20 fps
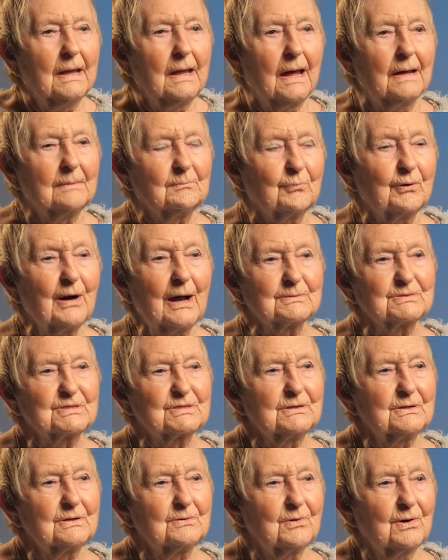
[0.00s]
And perhaps
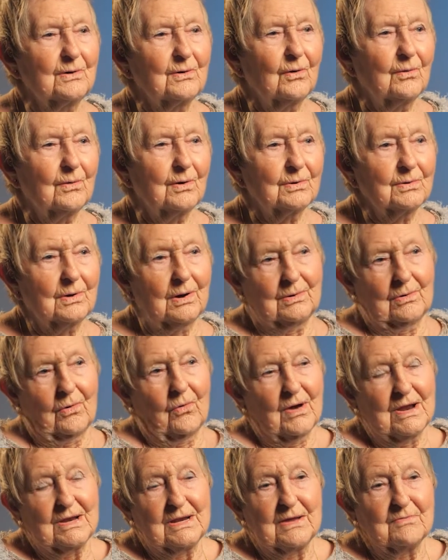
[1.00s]
a
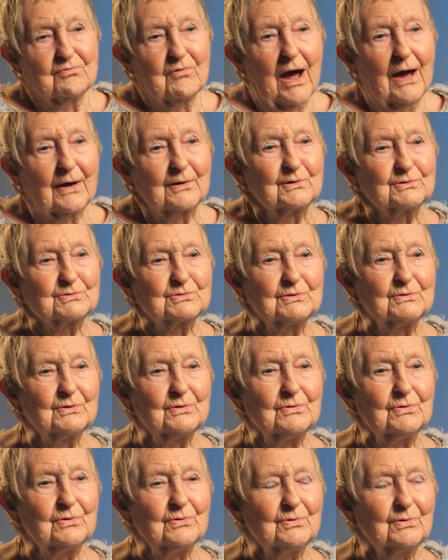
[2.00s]
oily rag or
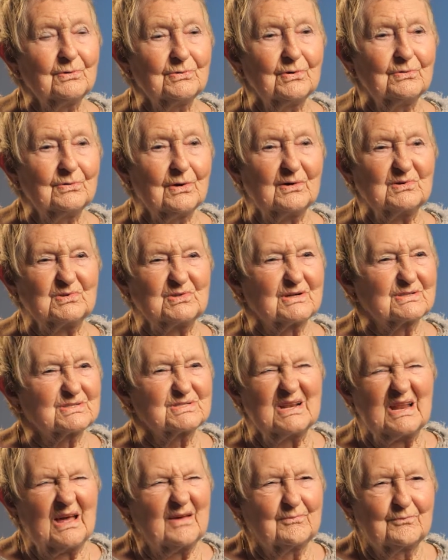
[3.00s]
two, you know,
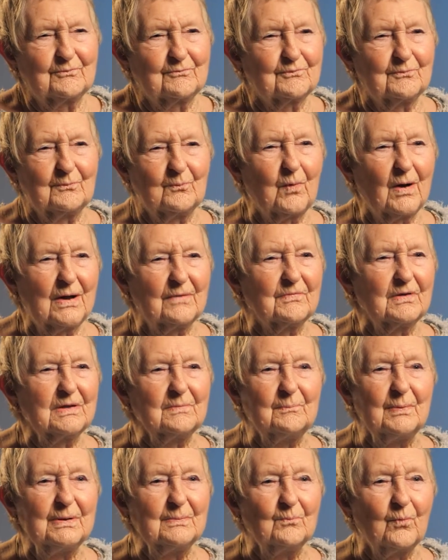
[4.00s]
just left from where
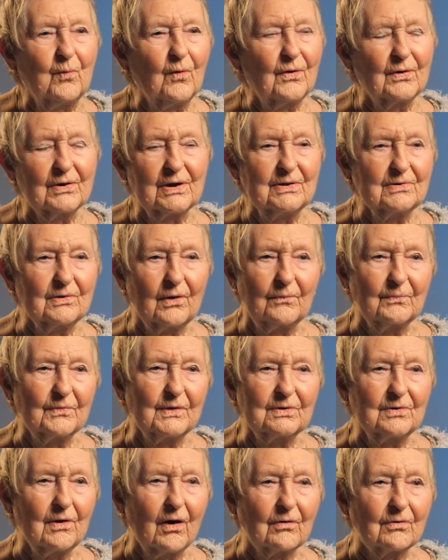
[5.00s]
they've been working on
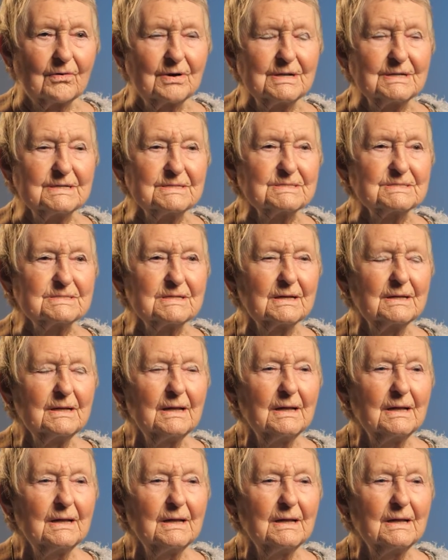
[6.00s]
the lorries.